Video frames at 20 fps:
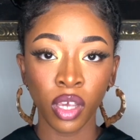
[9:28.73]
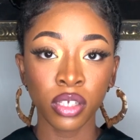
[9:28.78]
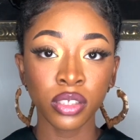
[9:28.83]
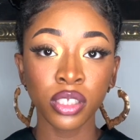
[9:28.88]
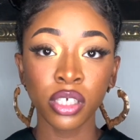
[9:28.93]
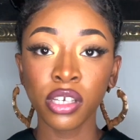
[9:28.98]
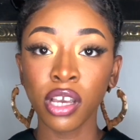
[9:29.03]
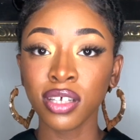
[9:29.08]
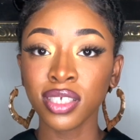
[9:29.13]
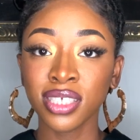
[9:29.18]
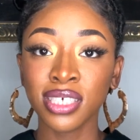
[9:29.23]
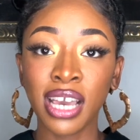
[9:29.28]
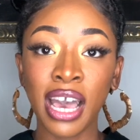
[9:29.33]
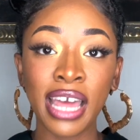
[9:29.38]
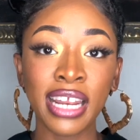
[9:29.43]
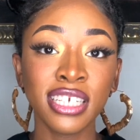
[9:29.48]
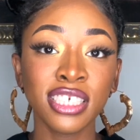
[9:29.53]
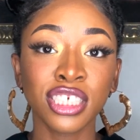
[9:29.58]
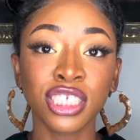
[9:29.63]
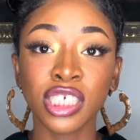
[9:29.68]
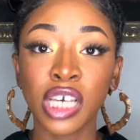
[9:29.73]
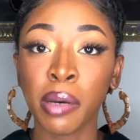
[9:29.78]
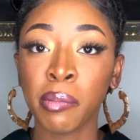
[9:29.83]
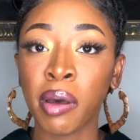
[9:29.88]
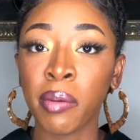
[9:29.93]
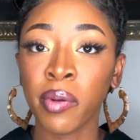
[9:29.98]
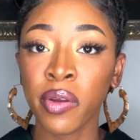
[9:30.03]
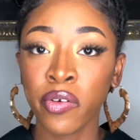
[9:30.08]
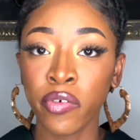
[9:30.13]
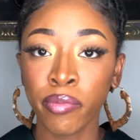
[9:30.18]
So y'all see, I didn't just come
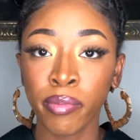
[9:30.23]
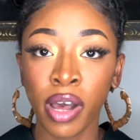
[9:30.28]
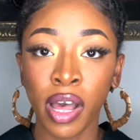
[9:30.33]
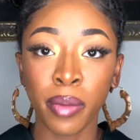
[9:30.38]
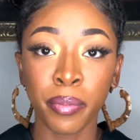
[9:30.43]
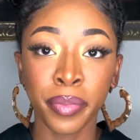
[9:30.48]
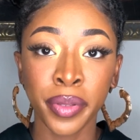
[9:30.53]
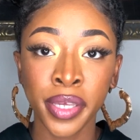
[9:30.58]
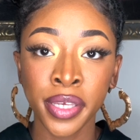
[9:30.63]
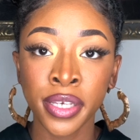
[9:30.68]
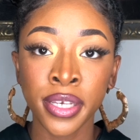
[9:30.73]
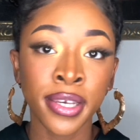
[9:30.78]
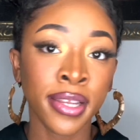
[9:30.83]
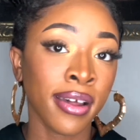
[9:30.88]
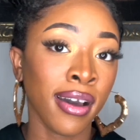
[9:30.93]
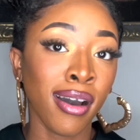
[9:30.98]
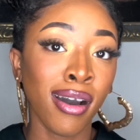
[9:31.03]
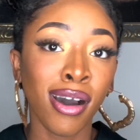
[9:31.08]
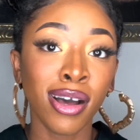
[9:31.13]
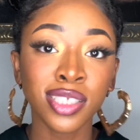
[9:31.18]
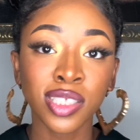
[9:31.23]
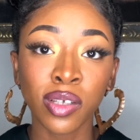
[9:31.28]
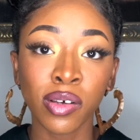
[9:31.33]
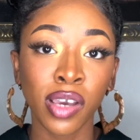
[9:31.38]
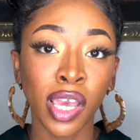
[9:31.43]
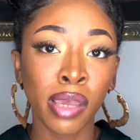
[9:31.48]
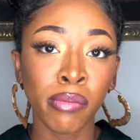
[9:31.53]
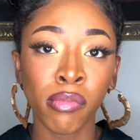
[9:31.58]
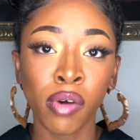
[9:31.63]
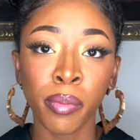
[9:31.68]
up here with my opinion. I also
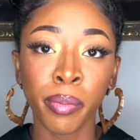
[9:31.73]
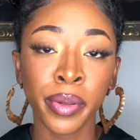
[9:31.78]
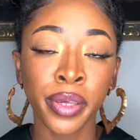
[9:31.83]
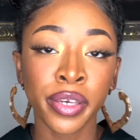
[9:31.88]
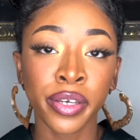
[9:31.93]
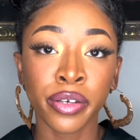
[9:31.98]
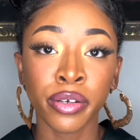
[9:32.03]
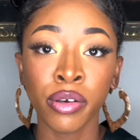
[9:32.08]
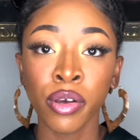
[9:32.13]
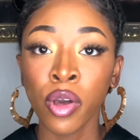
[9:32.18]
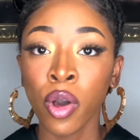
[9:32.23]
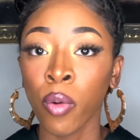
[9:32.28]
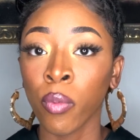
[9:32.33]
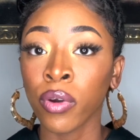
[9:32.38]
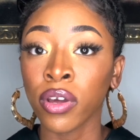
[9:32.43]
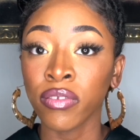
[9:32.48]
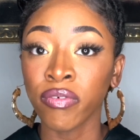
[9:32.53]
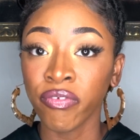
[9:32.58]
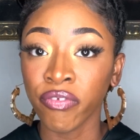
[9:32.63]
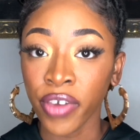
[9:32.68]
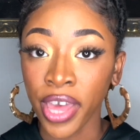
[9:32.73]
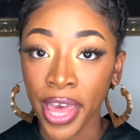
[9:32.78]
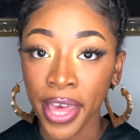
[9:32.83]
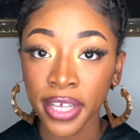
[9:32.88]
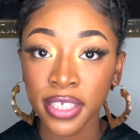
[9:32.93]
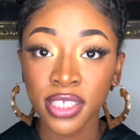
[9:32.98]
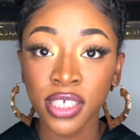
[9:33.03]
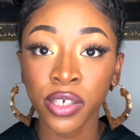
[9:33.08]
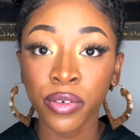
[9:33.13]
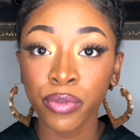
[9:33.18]
came up here with
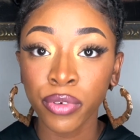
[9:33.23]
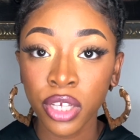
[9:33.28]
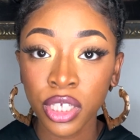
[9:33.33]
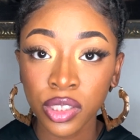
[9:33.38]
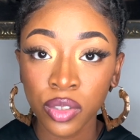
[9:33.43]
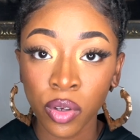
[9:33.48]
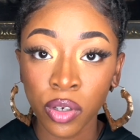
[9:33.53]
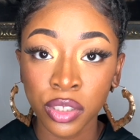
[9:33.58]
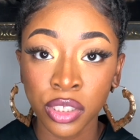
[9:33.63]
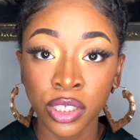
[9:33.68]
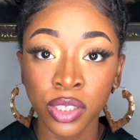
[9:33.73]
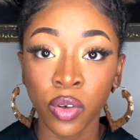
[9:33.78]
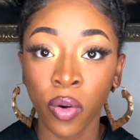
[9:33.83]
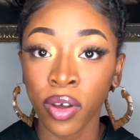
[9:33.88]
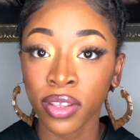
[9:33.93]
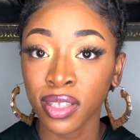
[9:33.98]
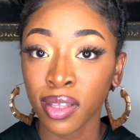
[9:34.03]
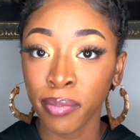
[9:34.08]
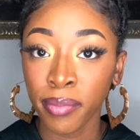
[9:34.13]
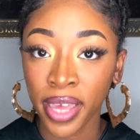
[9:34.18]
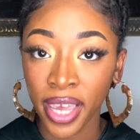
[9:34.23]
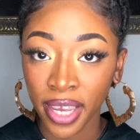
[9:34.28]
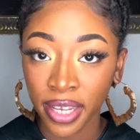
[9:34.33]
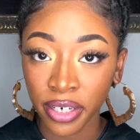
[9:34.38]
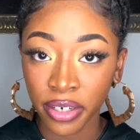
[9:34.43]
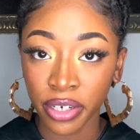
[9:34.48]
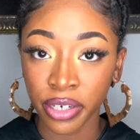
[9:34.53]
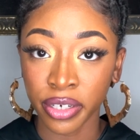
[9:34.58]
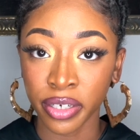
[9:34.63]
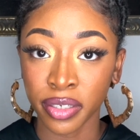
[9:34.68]
facts and resources on the
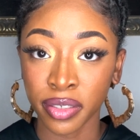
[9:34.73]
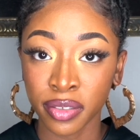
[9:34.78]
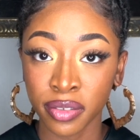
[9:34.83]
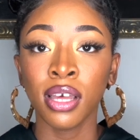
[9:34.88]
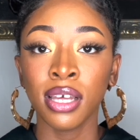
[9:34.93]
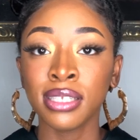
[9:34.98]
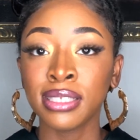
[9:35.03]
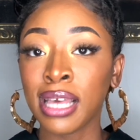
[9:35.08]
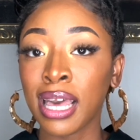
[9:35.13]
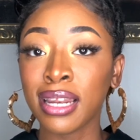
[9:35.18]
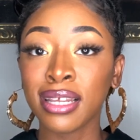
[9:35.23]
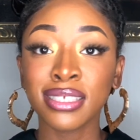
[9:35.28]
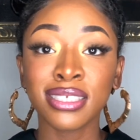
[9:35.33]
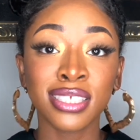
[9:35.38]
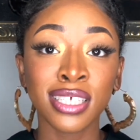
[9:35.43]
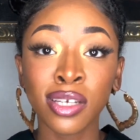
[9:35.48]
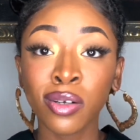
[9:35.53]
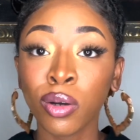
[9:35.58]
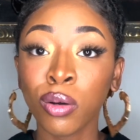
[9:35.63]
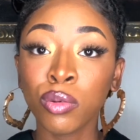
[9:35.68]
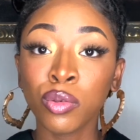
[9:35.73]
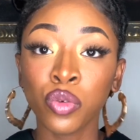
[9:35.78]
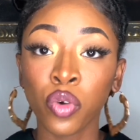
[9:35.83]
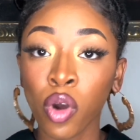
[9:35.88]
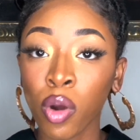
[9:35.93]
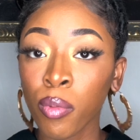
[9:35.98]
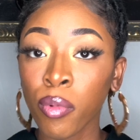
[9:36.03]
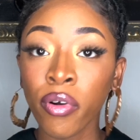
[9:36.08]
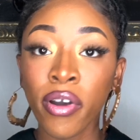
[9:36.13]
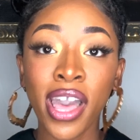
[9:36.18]
matter. Not a single
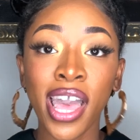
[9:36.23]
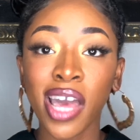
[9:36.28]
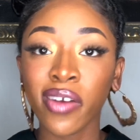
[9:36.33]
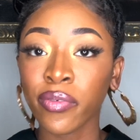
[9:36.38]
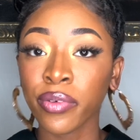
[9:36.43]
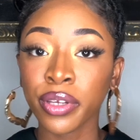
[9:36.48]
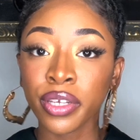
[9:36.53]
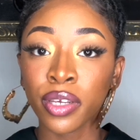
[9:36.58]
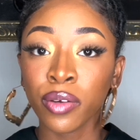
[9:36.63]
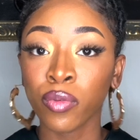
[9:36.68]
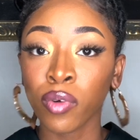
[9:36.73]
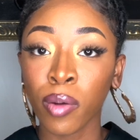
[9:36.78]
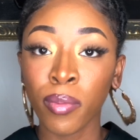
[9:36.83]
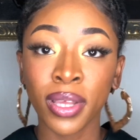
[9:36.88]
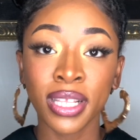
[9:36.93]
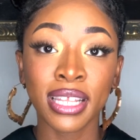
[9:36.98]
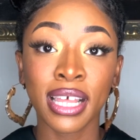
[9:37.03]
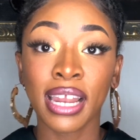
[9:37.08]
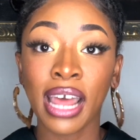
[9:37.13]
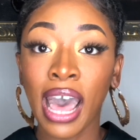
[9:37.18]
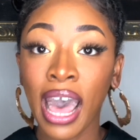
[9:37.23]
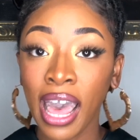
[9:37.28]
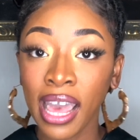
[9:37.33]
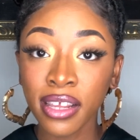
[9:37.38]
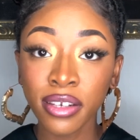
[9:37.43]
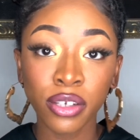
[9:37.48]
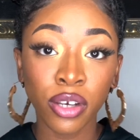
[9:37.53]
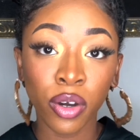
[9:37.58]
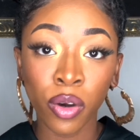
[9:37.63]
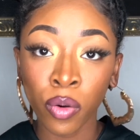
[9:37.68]
normal African woman that I
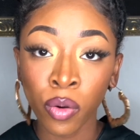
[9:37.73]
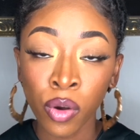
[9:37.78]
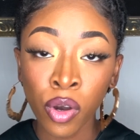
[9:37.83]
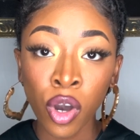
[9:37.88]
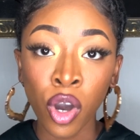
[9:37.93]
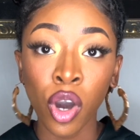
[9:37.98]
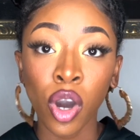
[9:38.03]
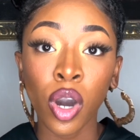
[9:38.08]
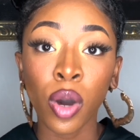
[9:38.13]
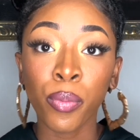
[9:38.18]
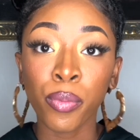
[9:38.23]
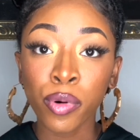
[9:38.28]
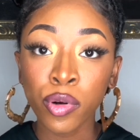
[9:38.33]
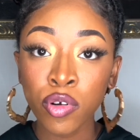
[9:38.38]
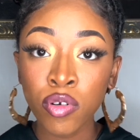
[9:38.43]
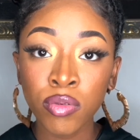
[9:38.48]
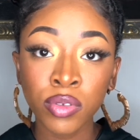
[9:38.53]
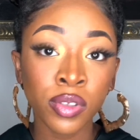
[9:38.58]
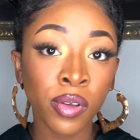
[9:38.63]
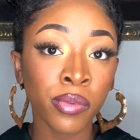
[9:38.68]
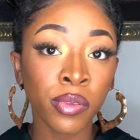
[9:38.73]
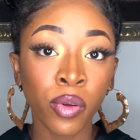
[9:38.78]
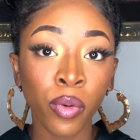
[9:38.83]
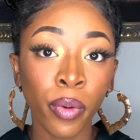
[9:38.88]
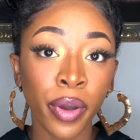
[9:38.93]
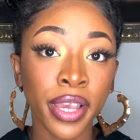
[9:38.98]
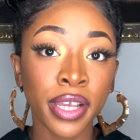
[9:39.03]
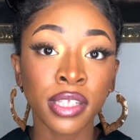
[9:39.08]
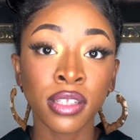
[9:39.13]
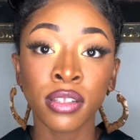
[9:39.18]
know approves of the
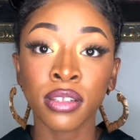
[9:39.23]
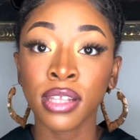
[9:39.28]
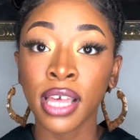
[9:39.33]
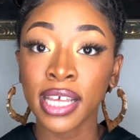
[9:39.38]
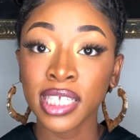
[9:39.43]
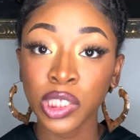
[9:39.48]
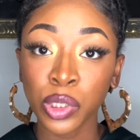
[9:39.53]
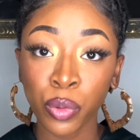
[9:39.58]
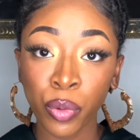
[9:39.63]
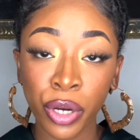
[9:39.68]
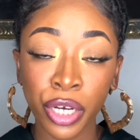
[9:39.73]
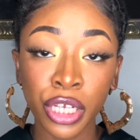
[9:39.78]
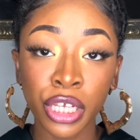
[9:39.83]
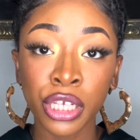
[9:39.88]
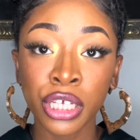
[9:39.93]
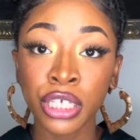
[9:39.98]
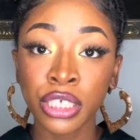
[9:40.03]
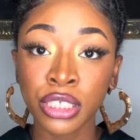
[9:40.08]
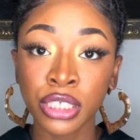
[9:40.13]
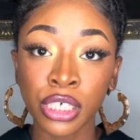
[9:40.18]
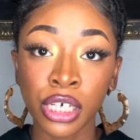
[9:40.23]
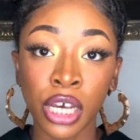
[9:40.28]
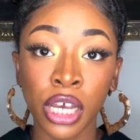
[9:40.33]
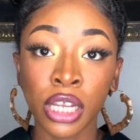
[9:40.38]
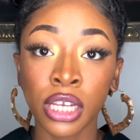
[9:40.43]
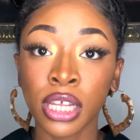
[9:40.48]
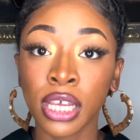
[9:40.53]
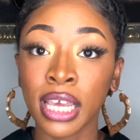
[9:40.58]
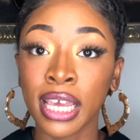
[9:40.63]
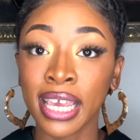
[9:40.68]
way that twerking is
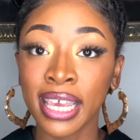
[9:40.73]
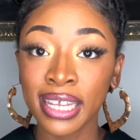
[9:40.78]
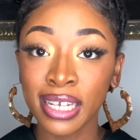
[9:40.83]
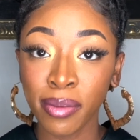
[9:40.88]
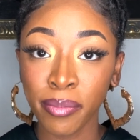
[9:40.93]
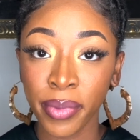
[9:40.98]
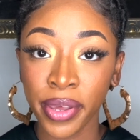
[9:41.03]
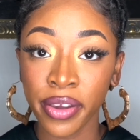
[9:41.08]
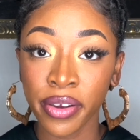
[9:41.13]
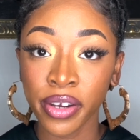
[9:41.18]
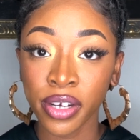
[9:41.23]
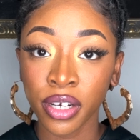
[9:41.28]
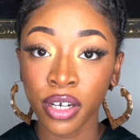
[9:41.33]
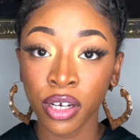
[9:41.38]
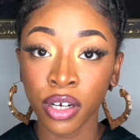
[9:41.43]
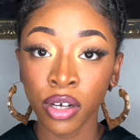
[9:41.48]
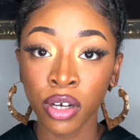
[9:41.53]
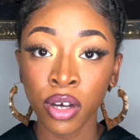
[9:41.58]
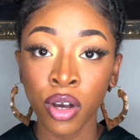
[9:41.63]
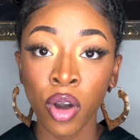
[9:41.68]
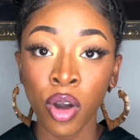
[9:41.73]
done in America,